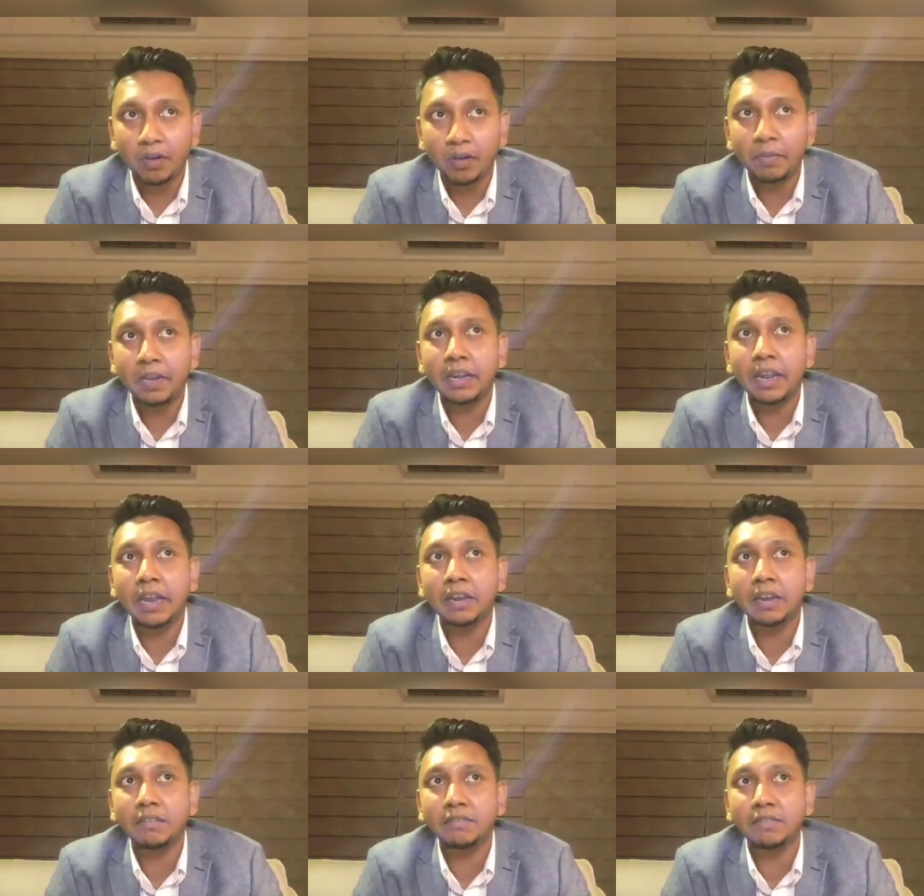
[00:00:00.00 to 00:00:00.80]
I mean,
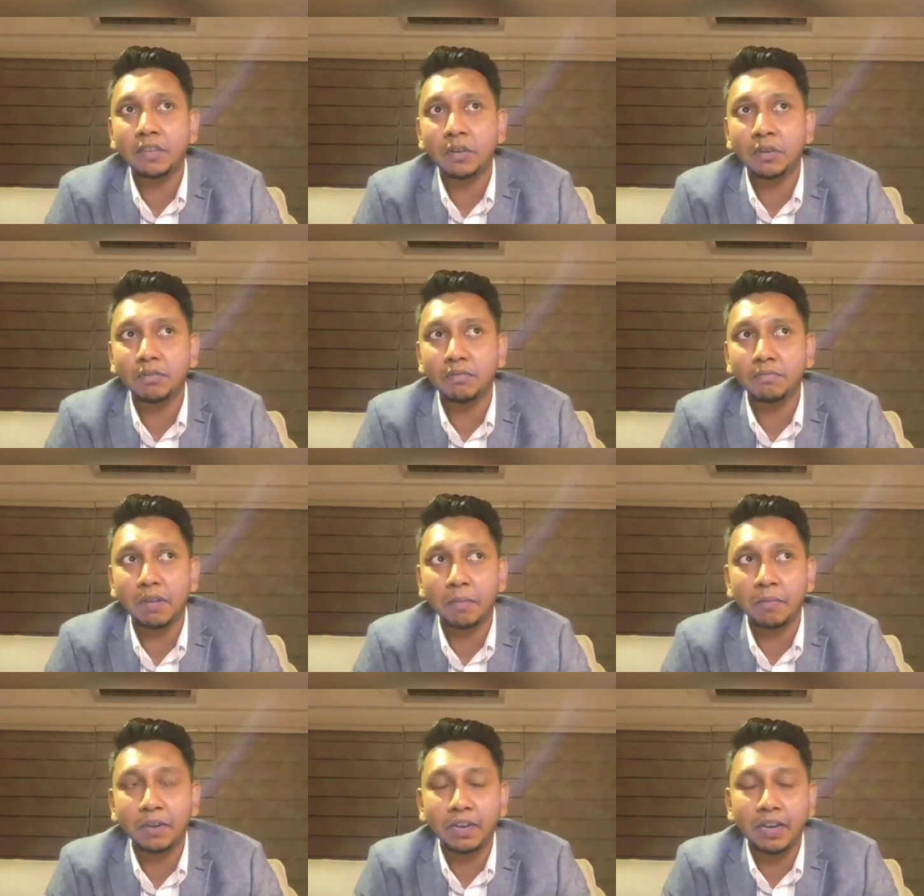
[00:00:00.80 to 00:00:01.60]
and
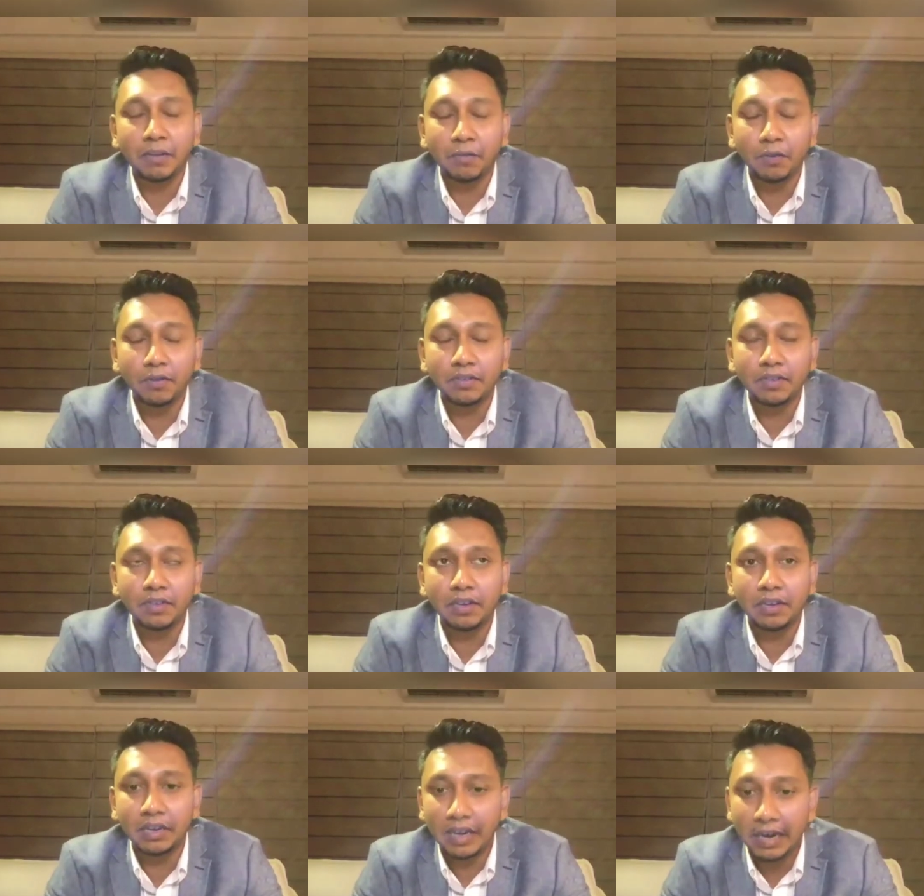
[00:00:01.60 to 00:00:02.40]
it was
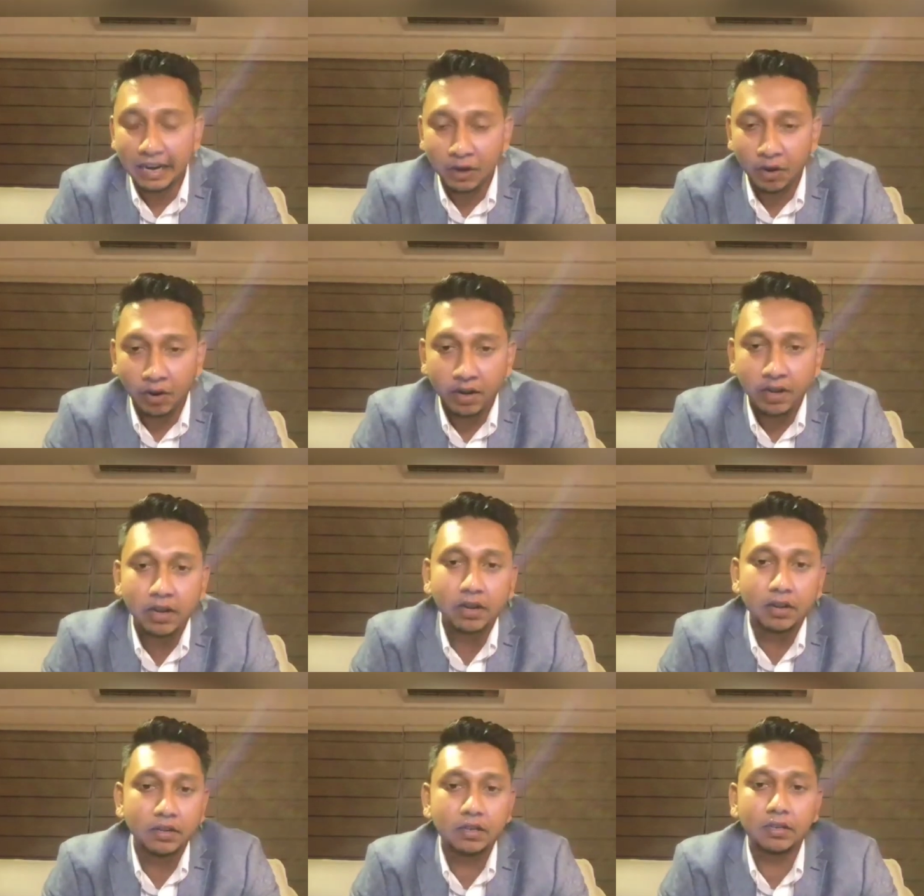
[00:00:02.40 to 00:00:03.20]
a great
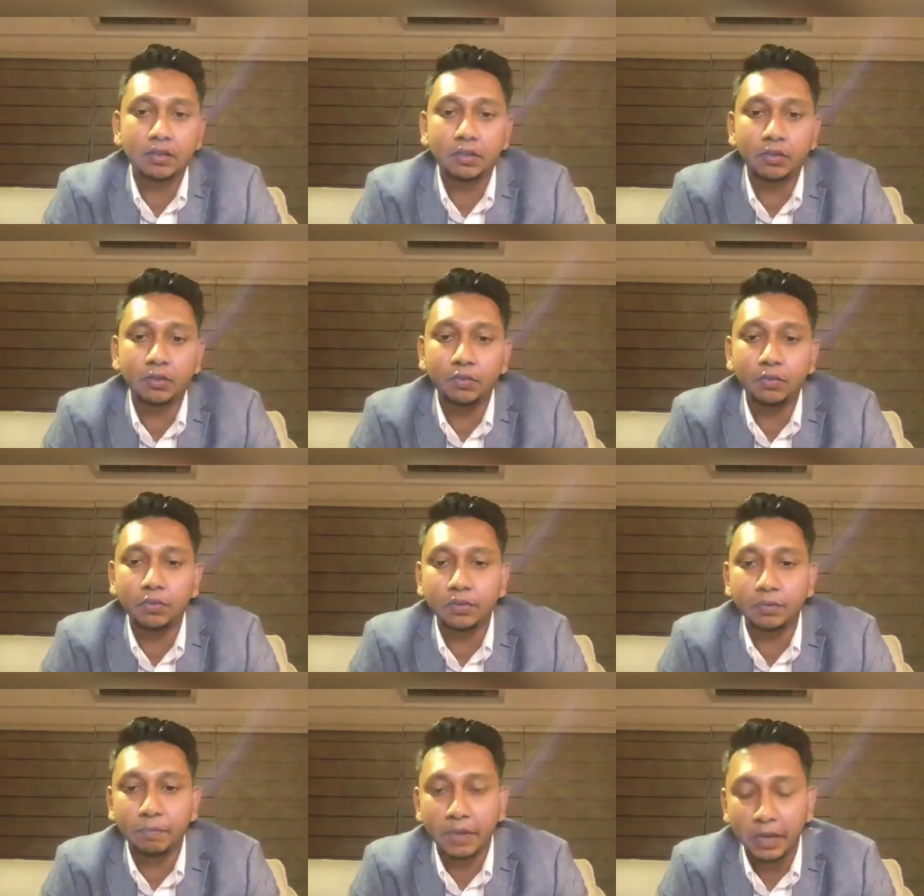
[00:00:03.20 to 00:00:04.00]
honor to
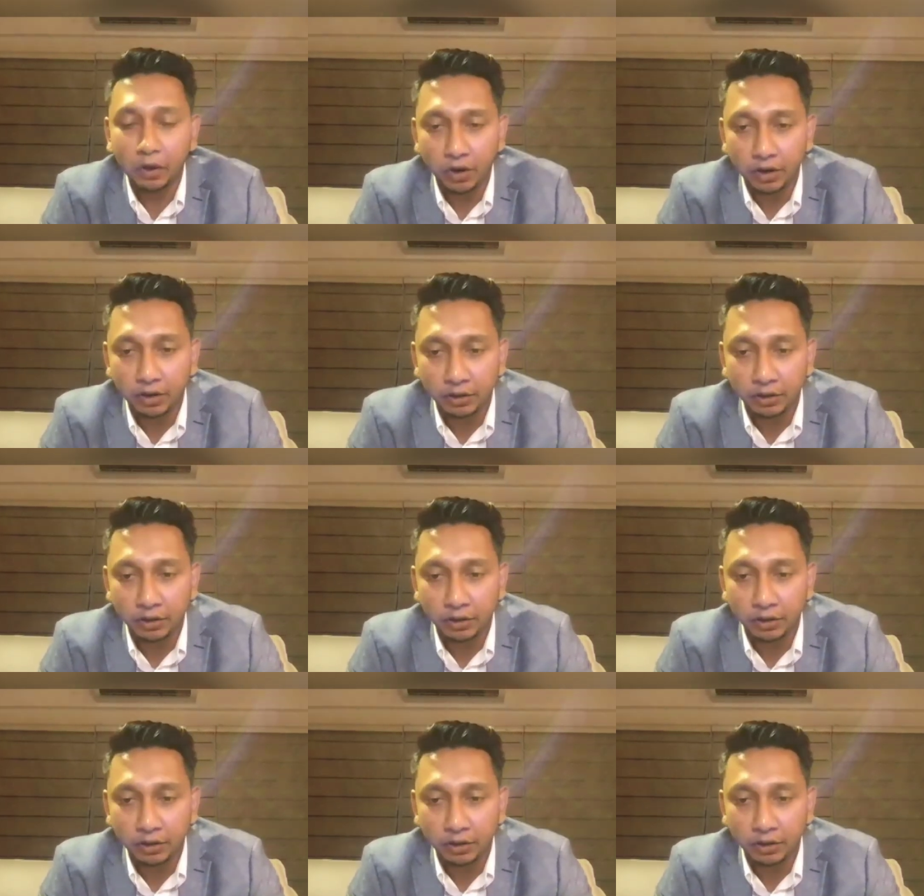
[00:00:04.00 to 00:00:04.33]
speak on your